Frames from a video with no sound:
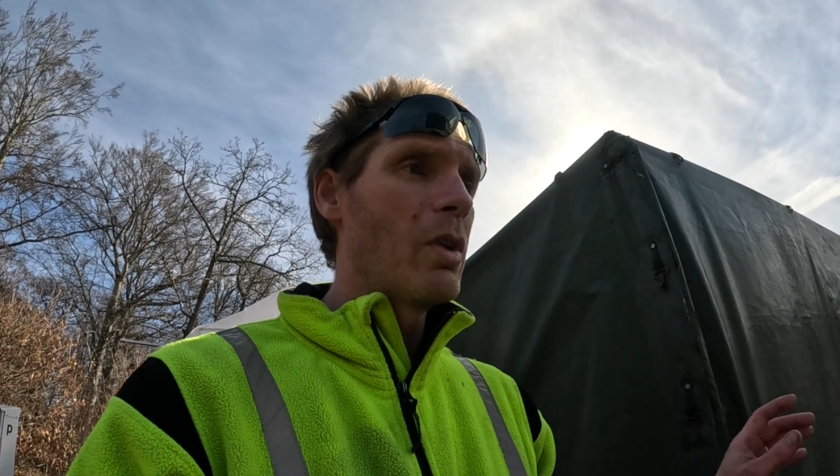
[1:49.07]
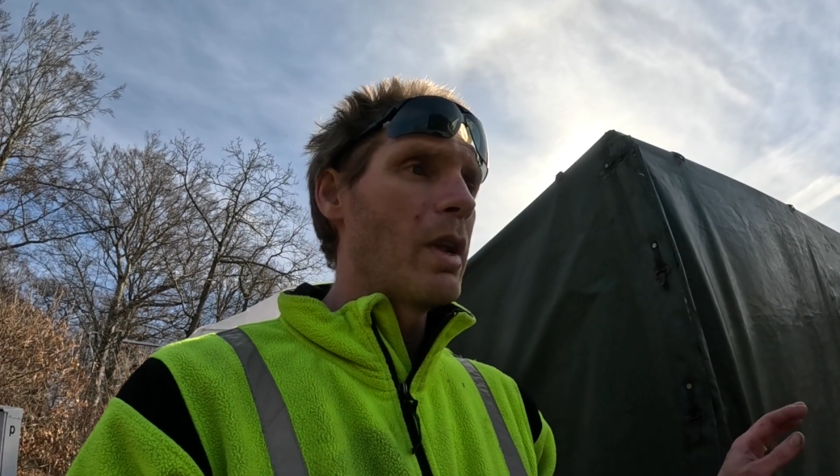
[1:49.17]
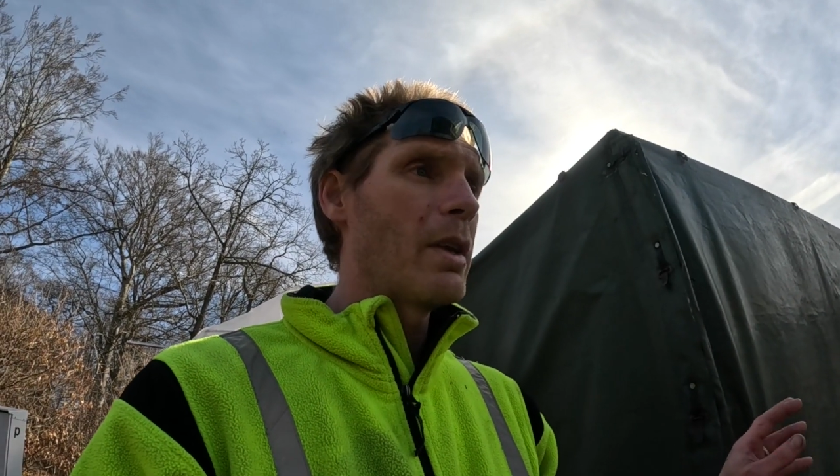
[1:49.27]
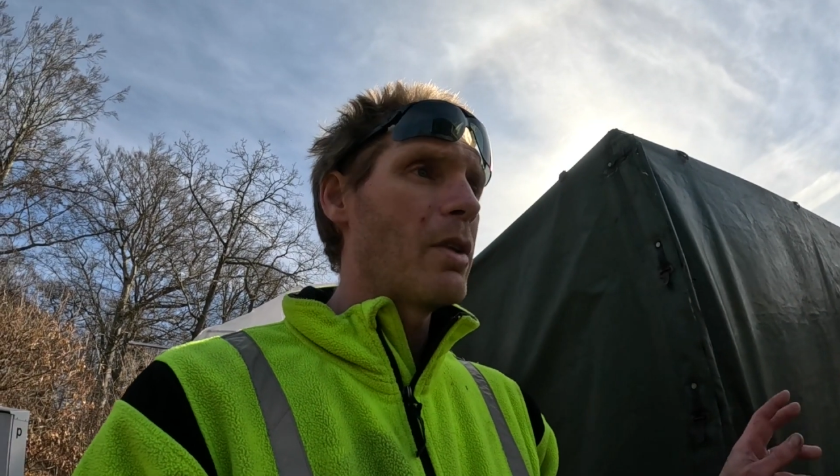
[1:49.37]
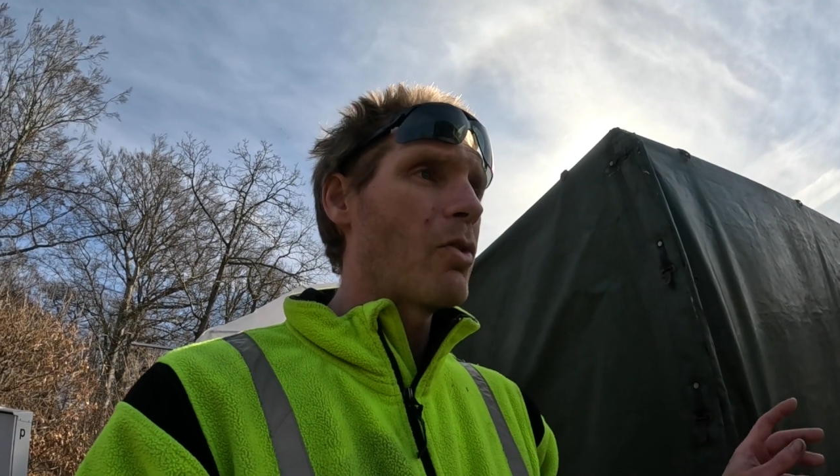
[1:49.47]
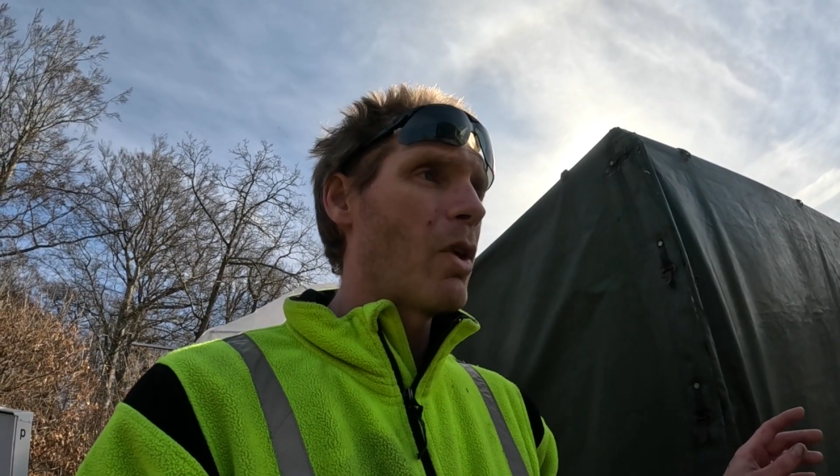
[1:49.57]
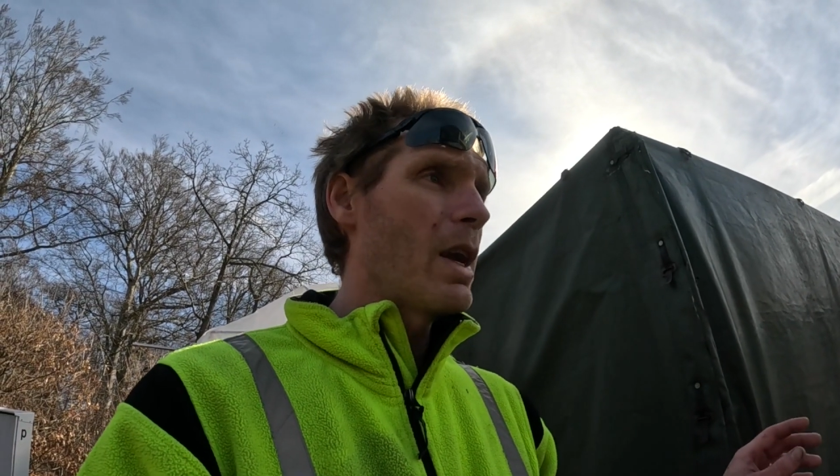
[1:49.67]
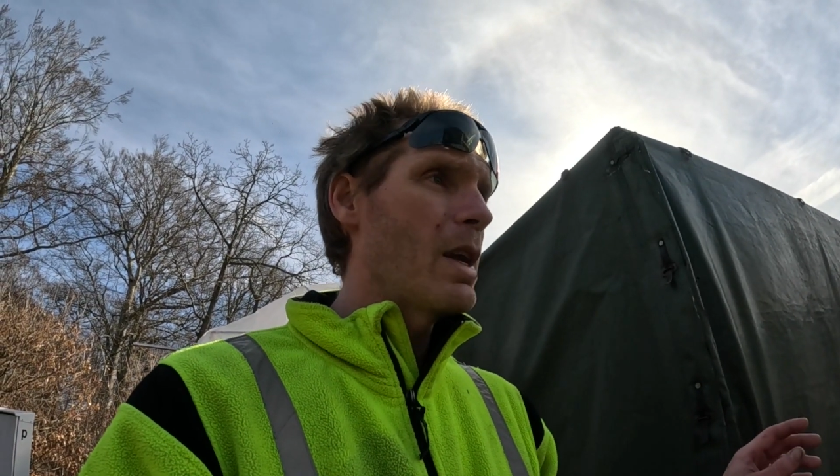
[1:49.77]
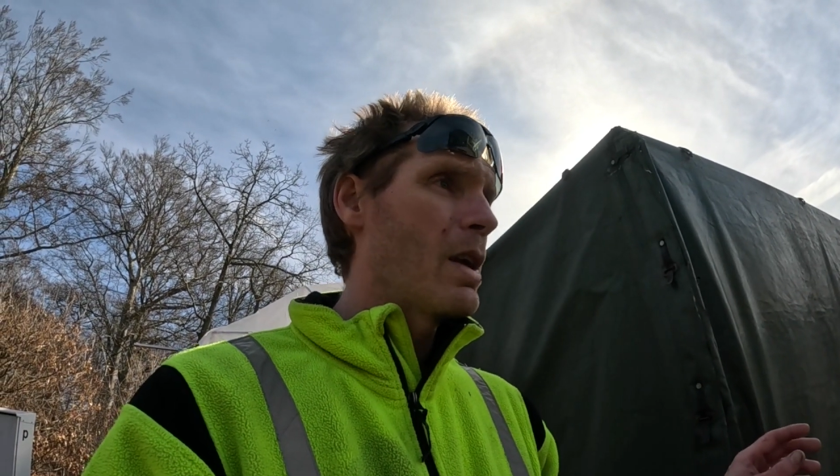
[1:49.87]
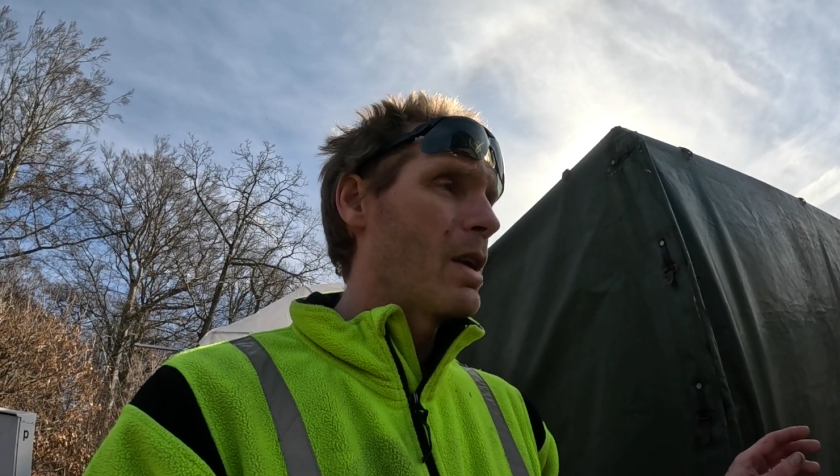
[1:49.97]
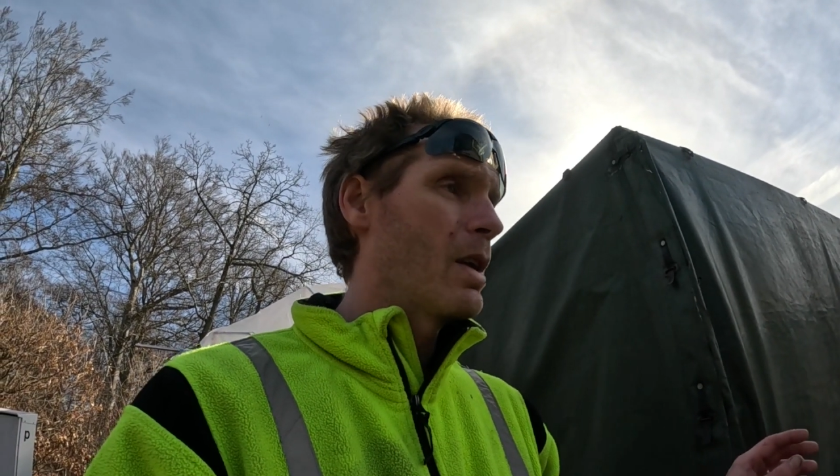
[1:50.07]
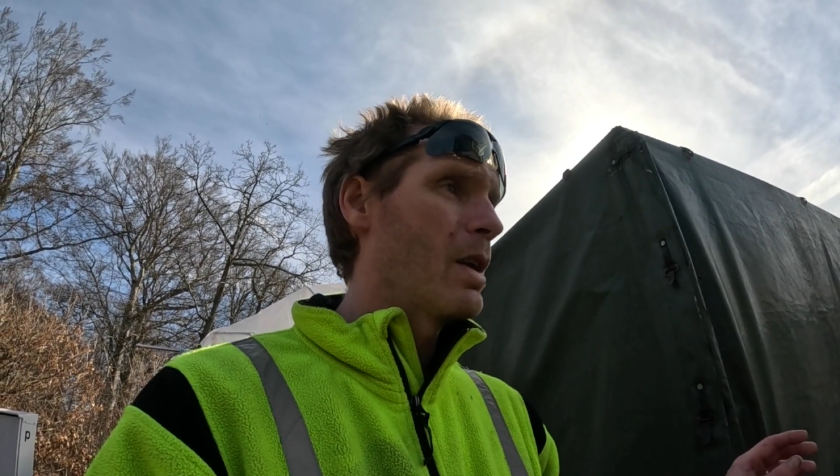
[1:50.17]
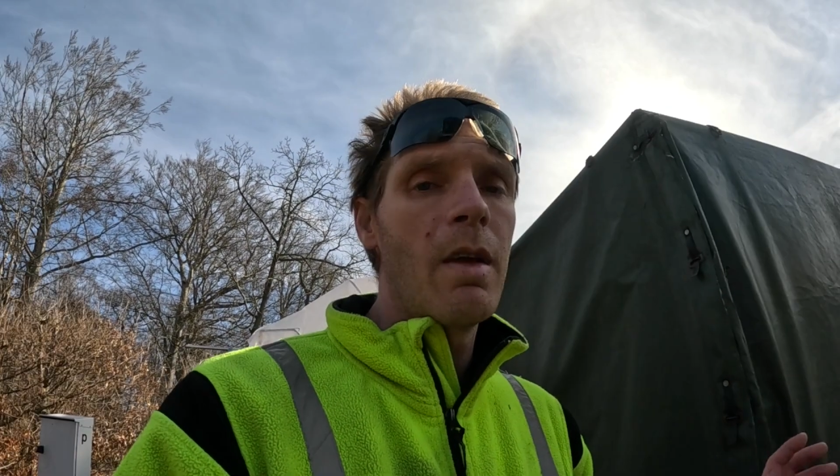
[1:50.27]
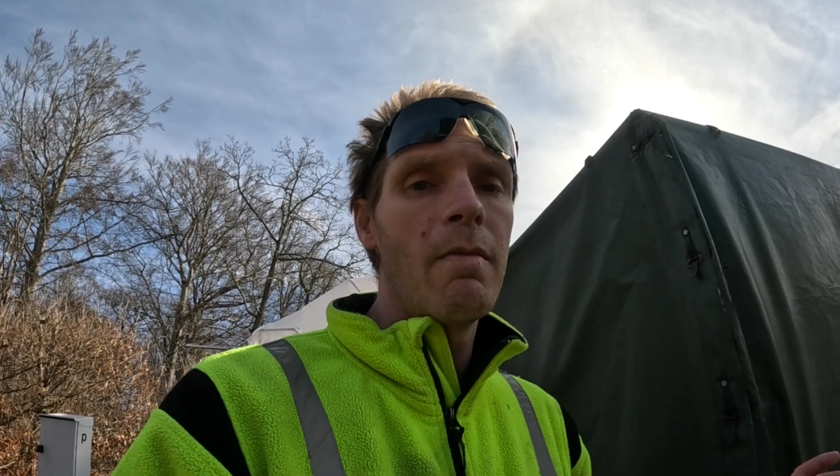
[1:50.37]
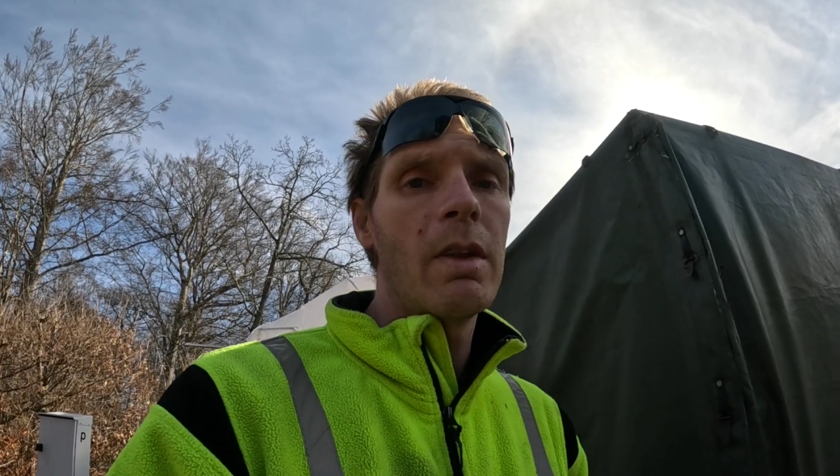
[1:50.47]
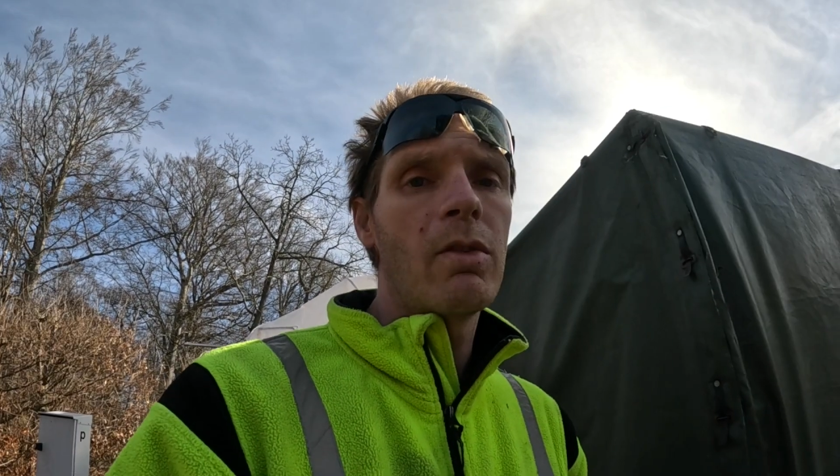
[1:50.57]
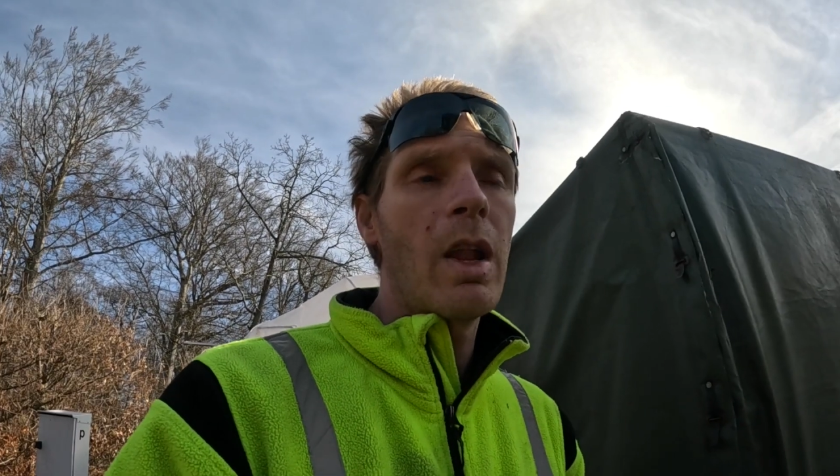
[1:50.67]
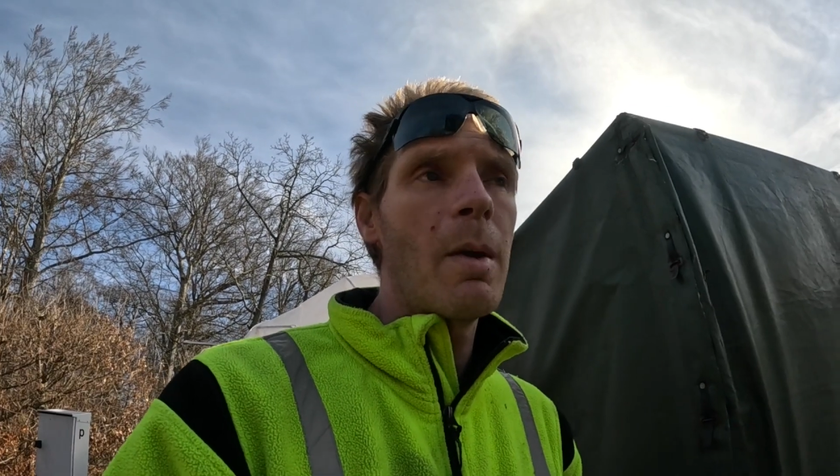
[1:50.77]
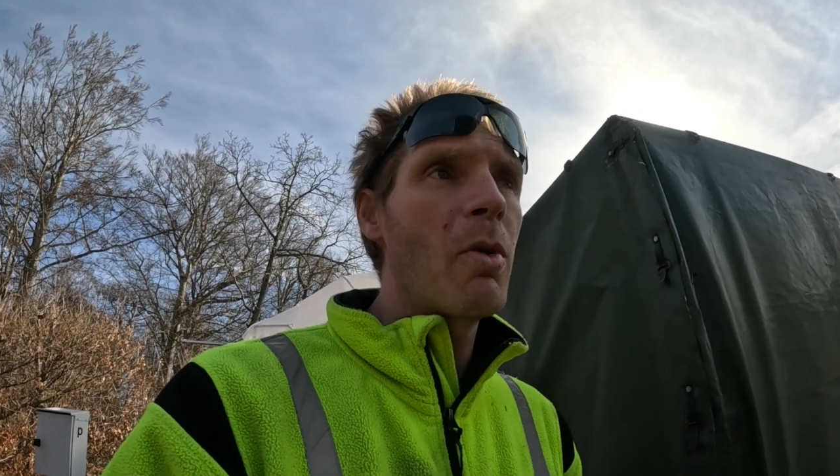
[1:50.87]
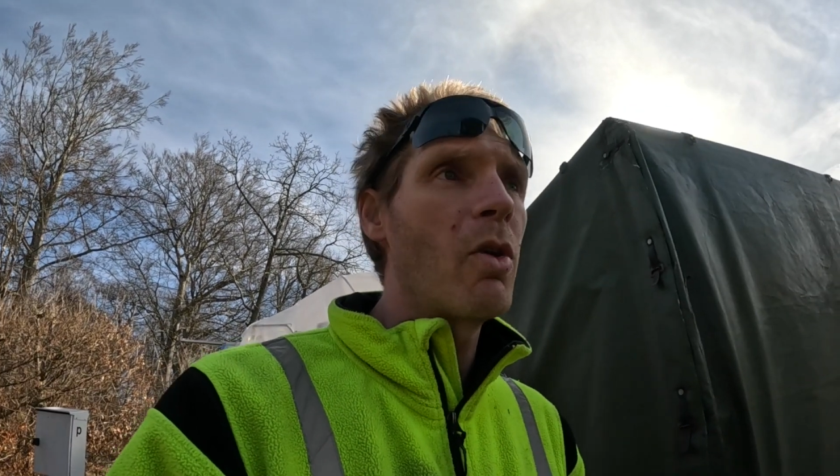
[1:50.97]
let it dry and then
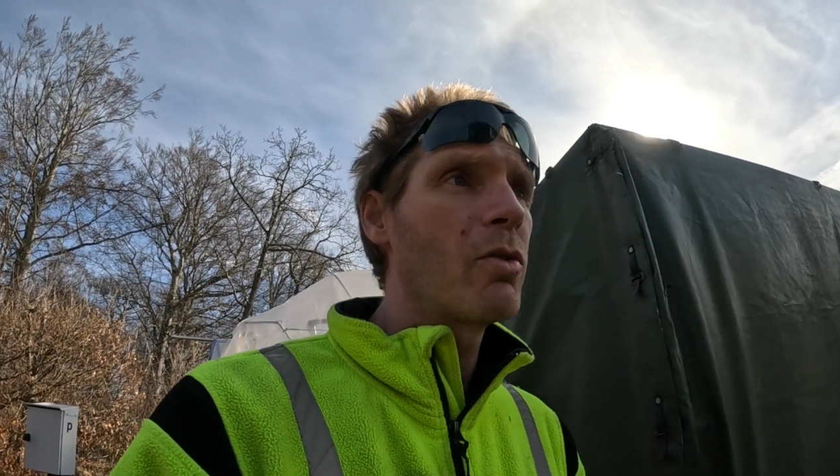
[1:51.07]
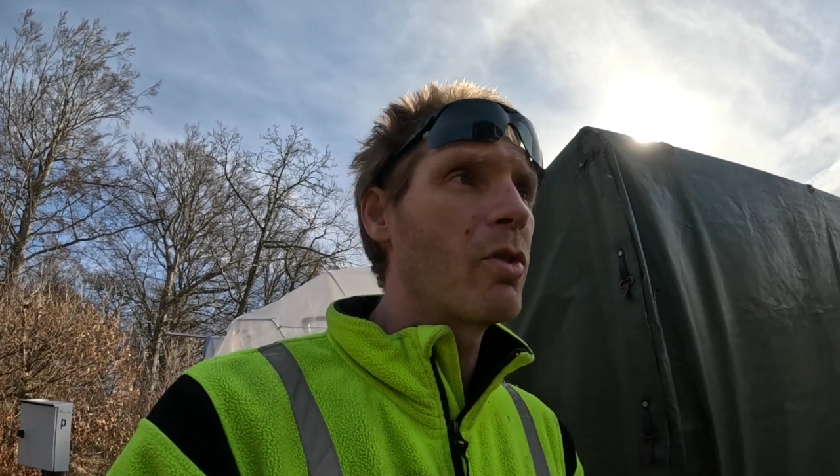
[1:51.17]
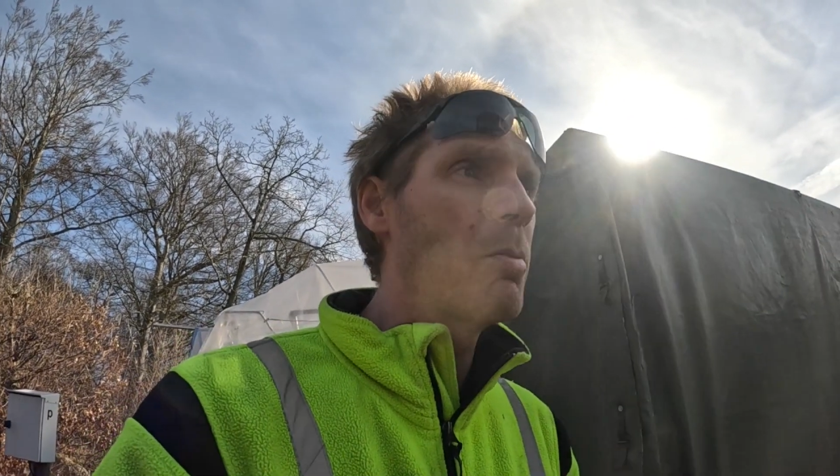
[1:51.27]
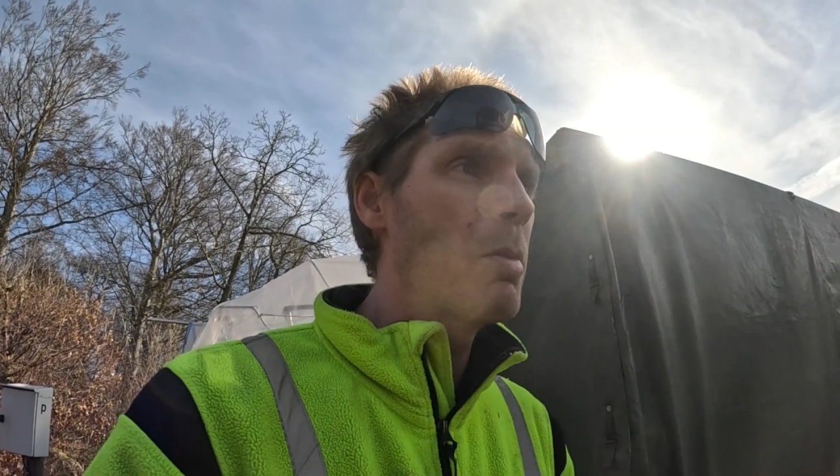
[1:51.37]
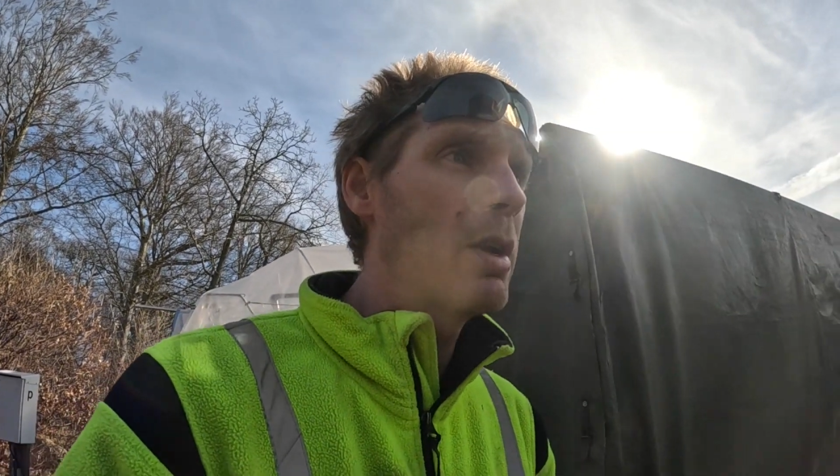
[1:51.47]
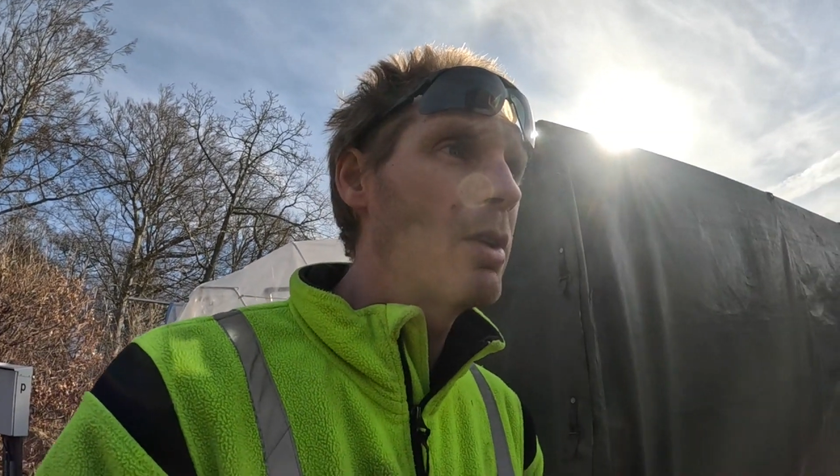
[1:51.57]
slap on some